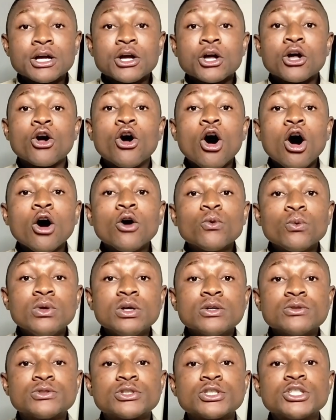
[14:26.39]
God
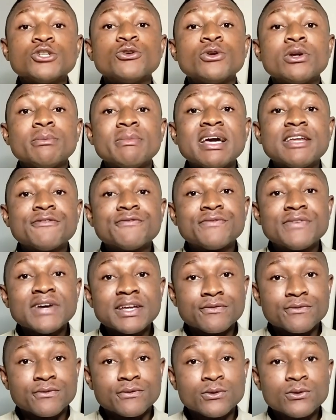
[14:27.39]
will still remain
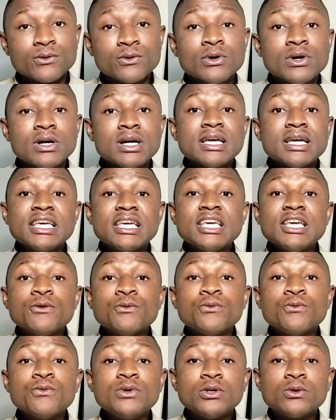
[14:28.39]
faithful he
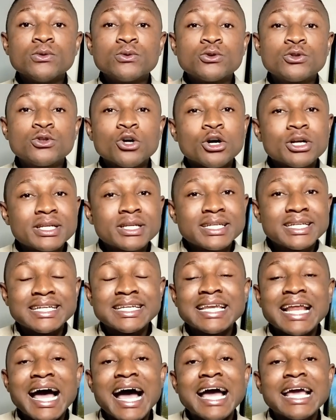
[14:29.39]
will not
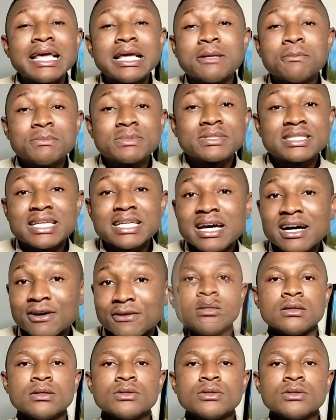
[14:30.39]
deny himself.